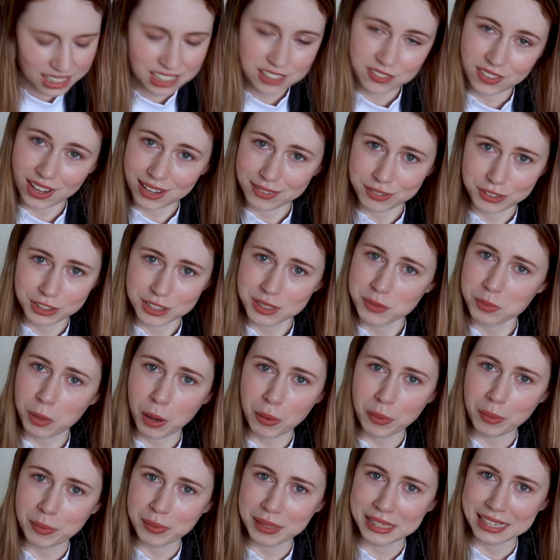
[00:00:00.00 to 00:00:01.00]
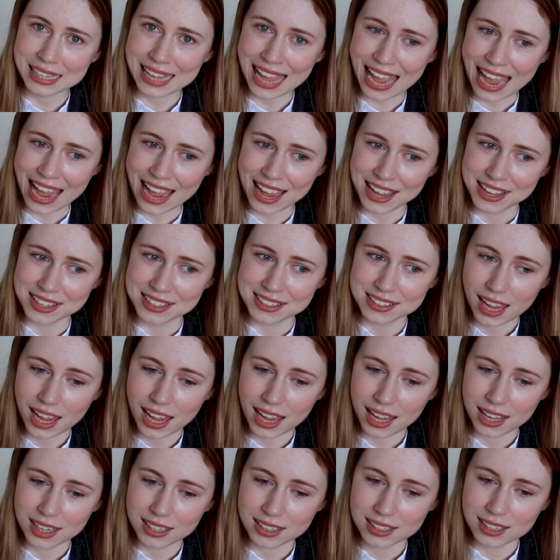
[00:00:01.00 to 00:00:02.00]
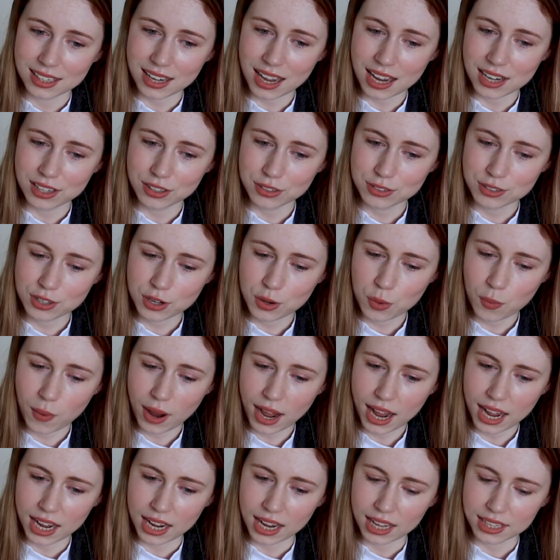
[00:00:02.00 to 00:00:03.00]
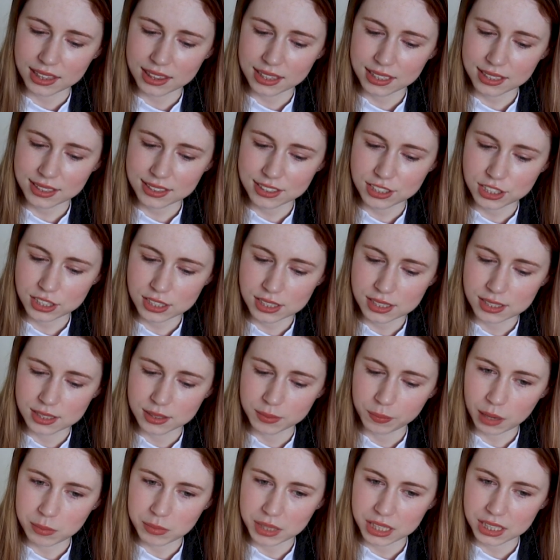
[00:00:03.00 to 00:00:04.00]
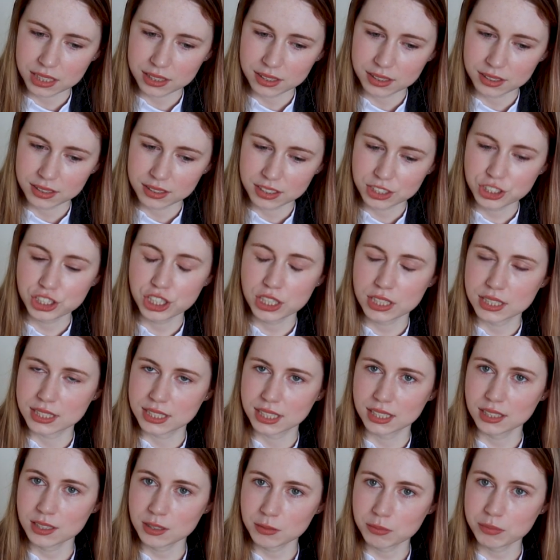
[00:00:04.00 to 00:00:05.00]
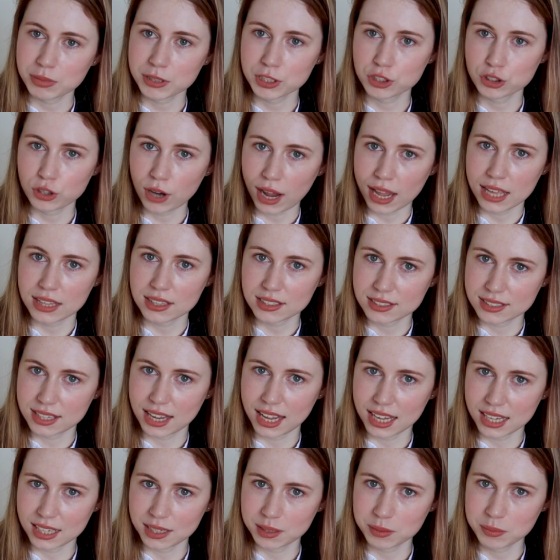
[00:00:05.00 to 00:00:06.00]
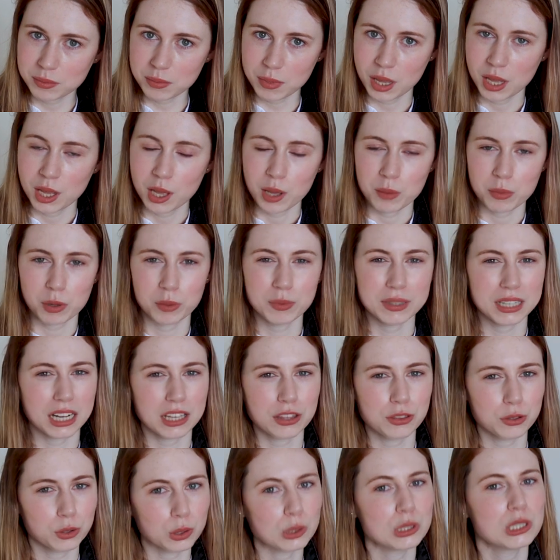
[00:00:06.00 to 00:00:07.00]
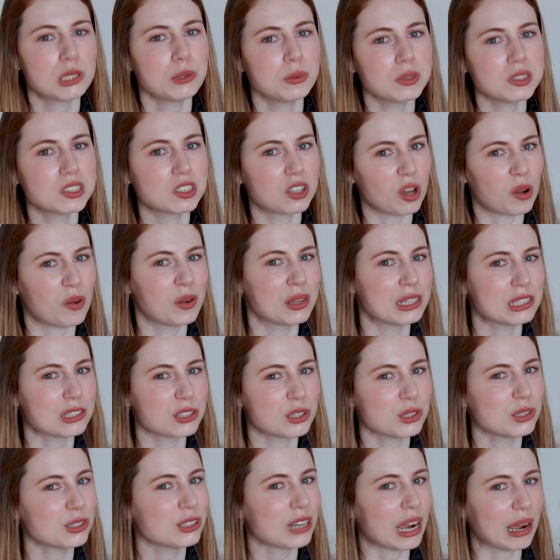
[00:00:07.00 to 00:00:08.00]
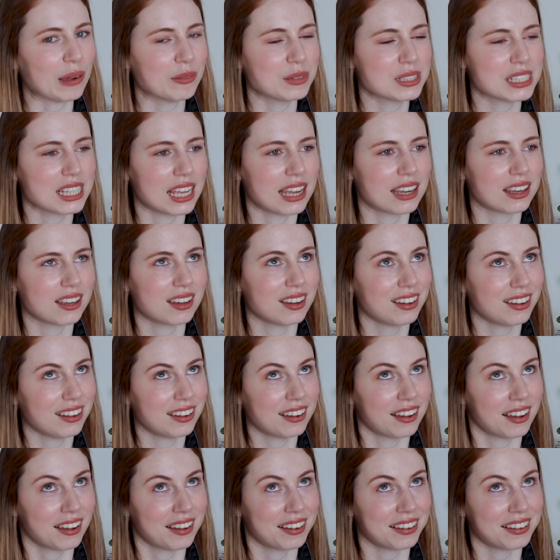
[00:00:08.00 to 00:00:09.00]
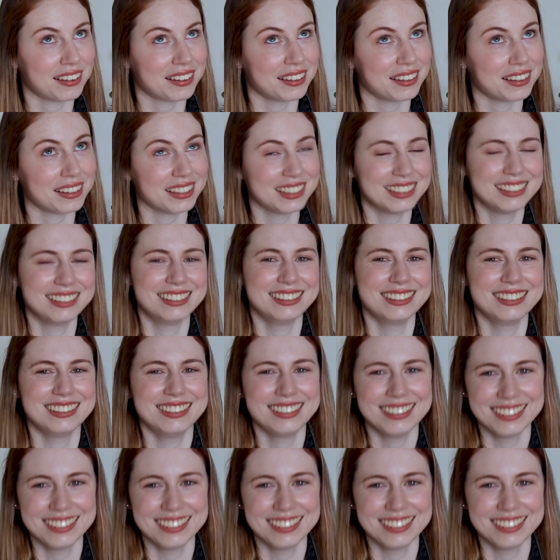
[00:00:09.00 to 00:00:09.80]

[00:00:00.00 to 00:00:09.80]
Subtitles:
least favorite is probably Kat, and I don't know why. I think just, I mean, she didn't betray the team, but when I thought she was going to, I was like, oh,